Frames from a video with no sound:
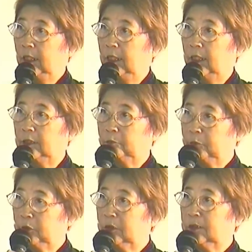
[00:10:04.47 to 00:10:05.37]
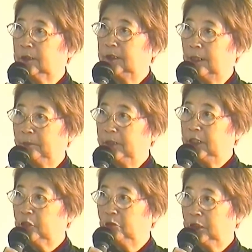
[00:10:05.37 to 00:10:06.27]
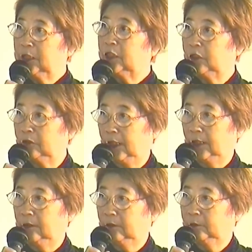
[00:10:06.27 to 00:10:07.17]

and put Japanese words to it.